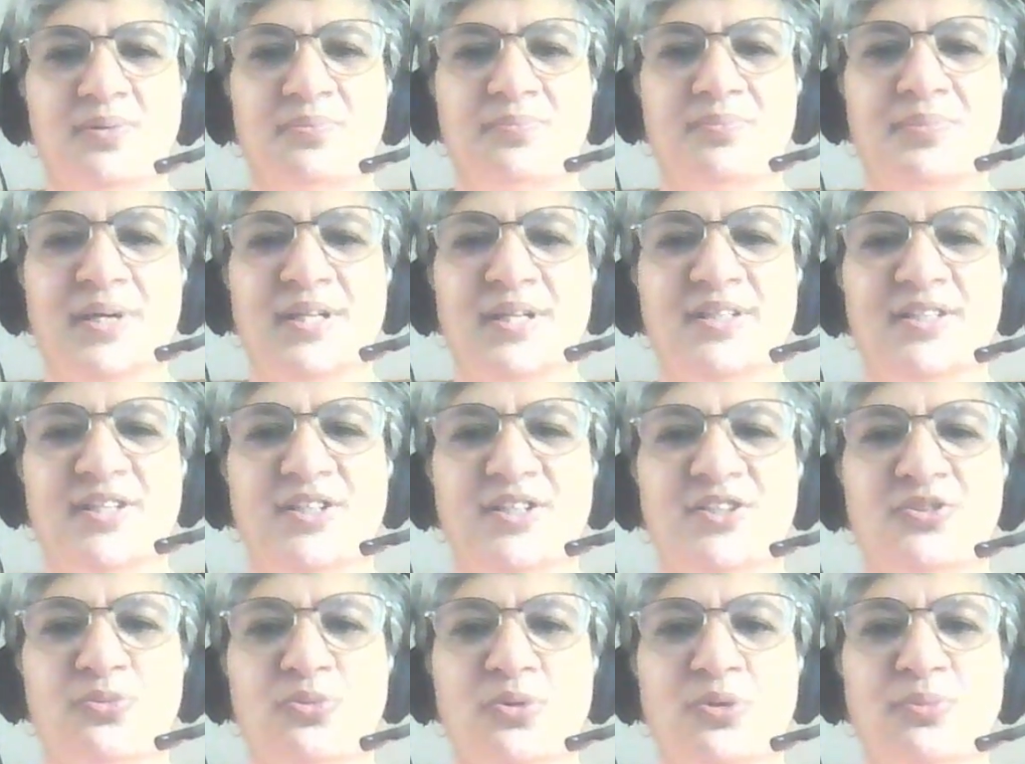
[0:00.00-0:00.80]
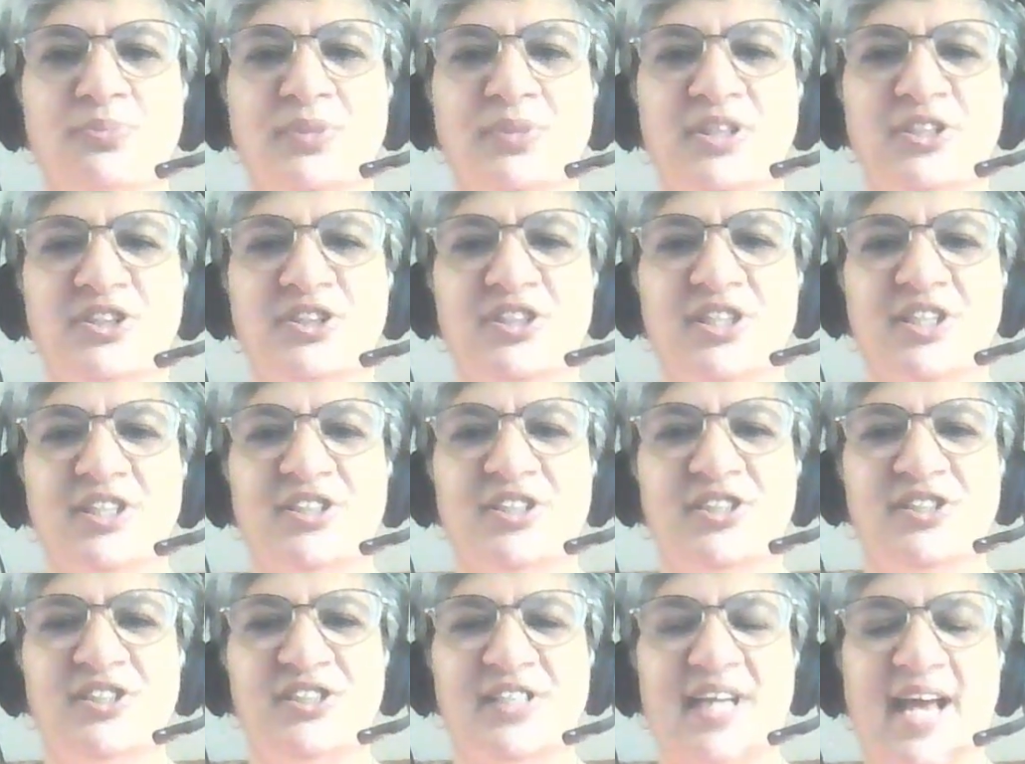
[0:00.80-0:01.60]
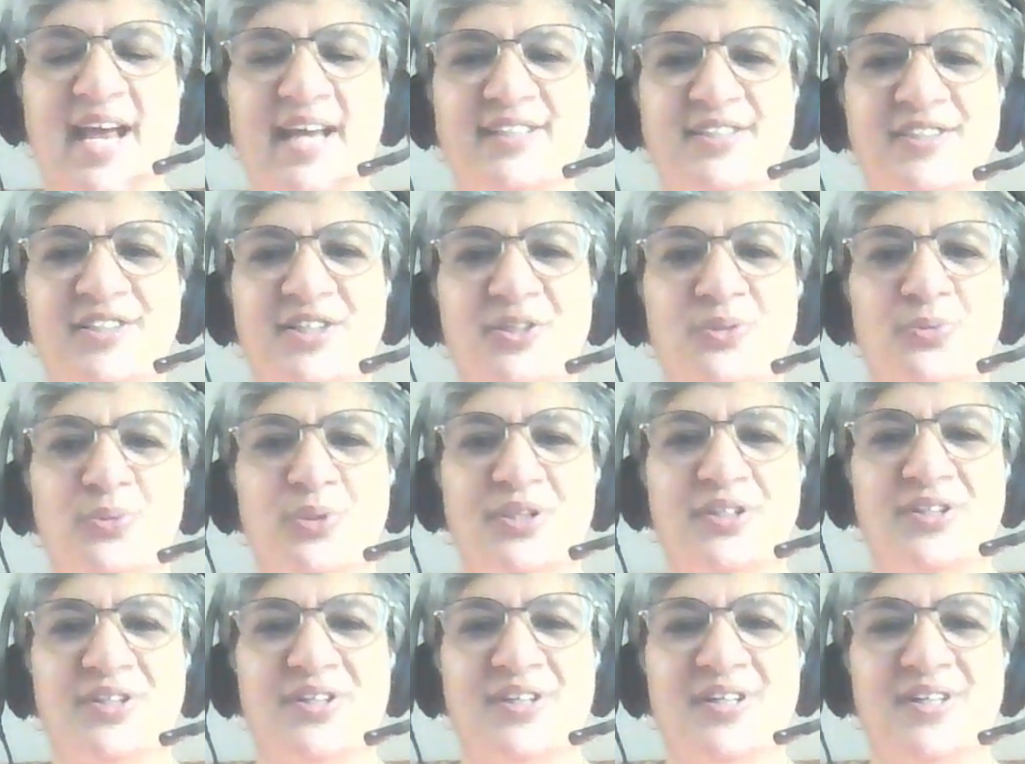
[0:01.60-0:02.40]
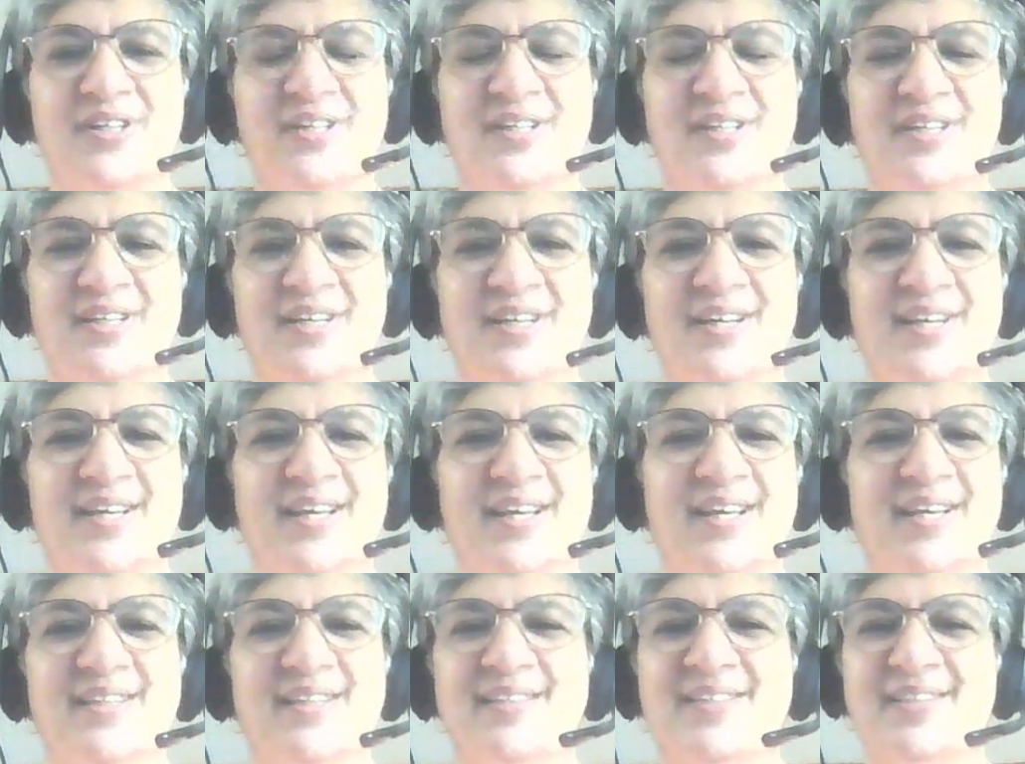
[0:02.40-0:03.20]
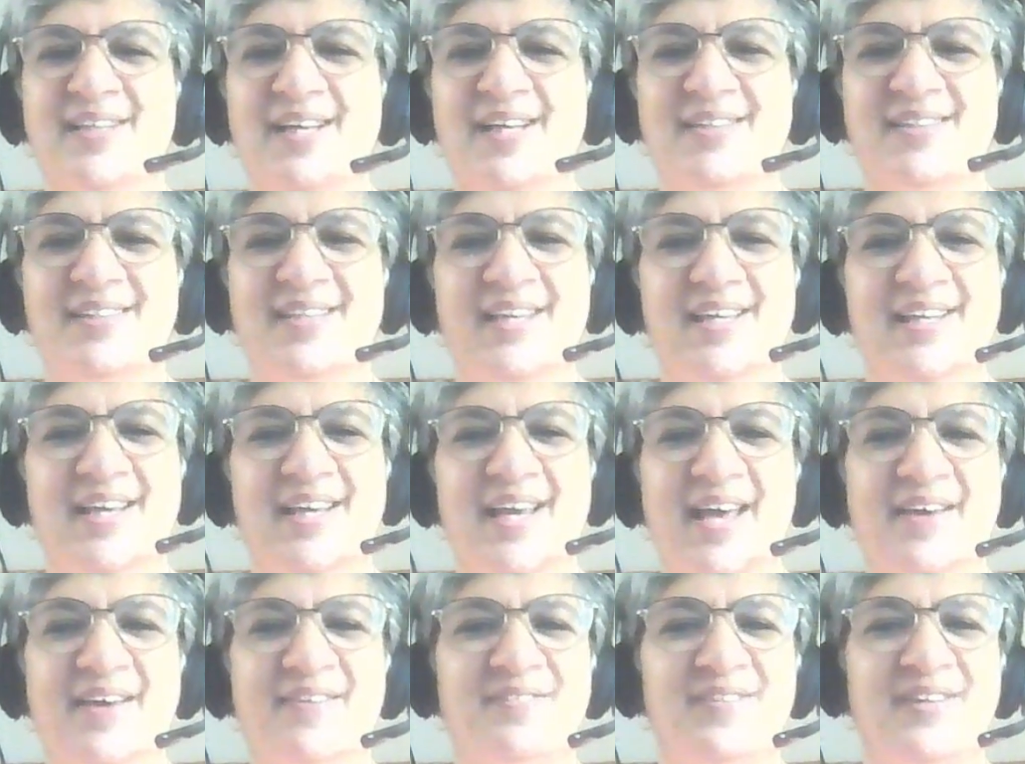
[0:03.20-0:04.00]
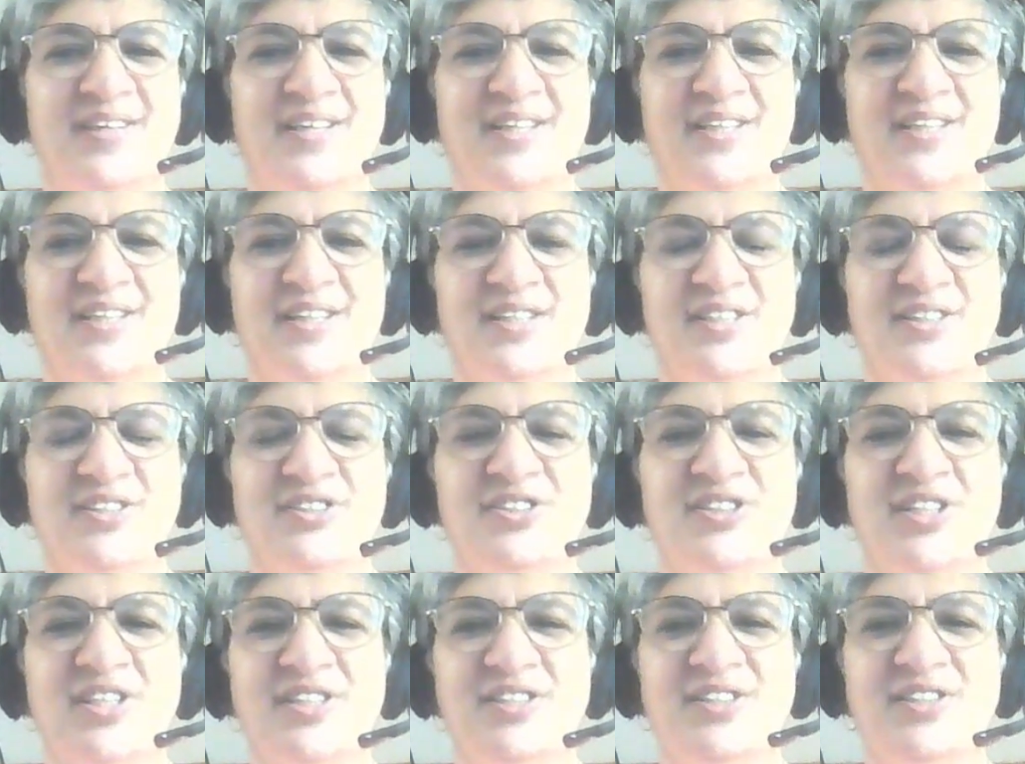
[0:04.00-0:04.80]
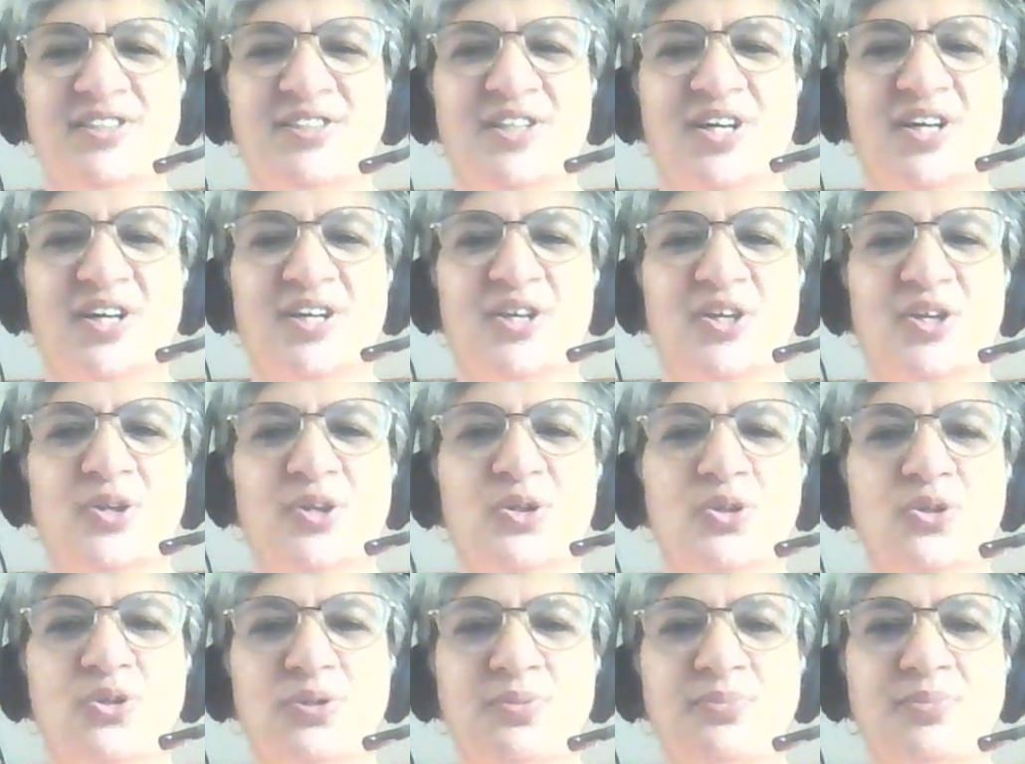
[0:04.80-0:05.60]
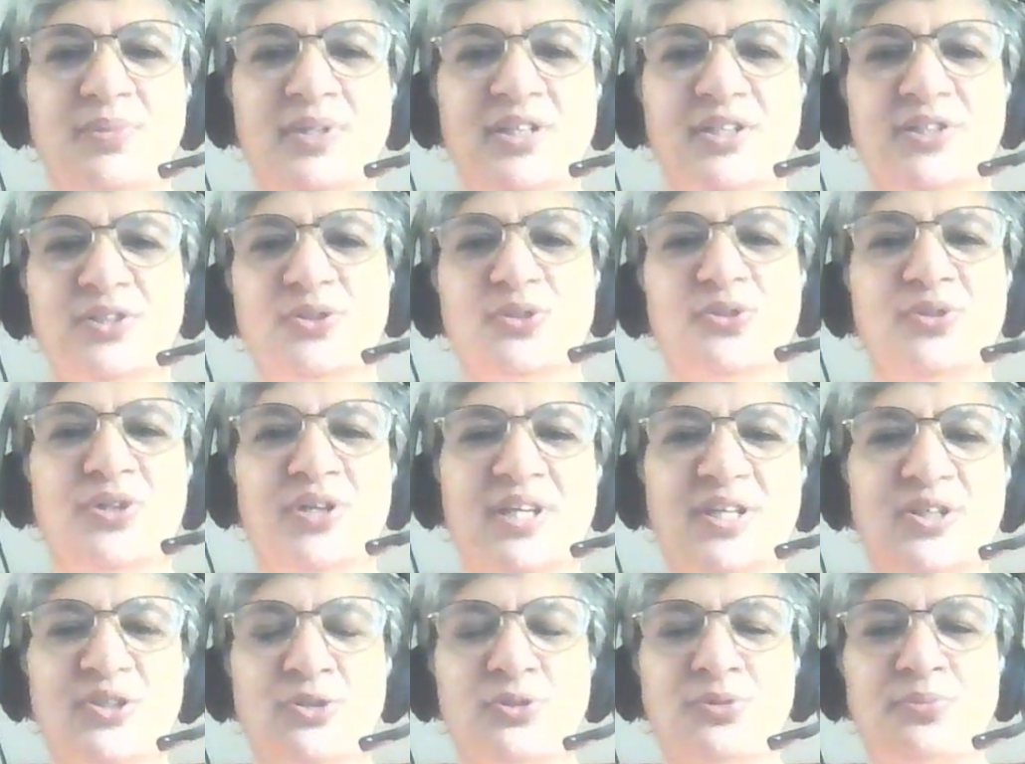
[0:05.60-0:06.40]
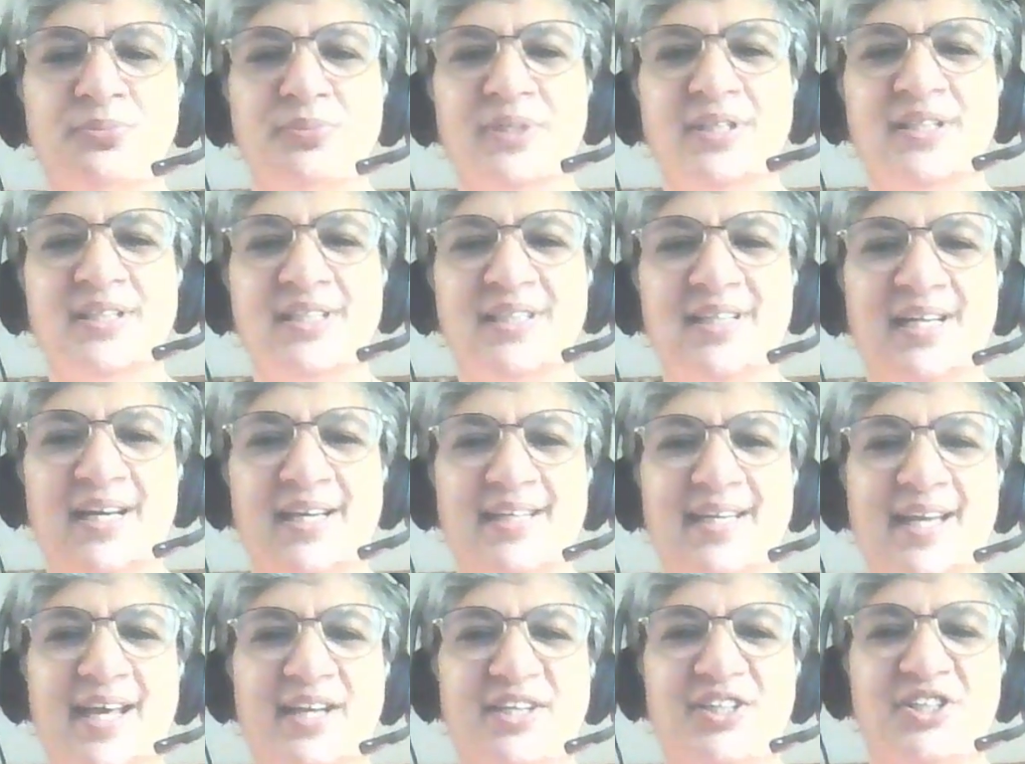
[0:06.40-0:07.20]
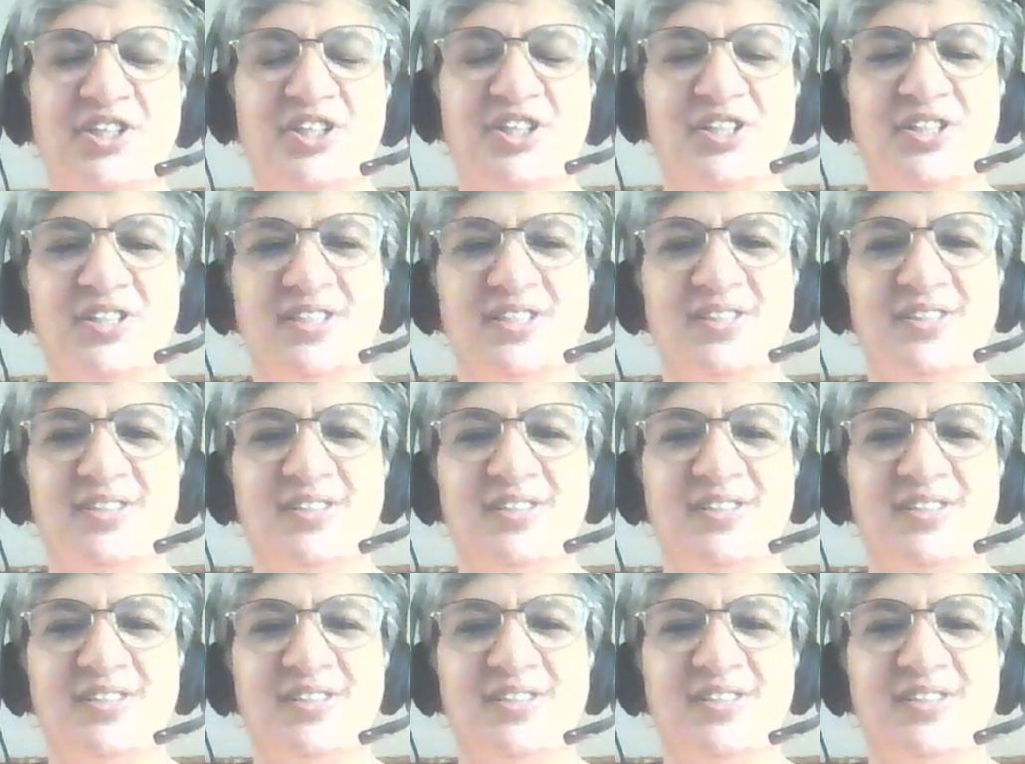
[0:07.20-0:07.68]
But this woman just chatted with her. Nothing heavy, just a human-to-human connection.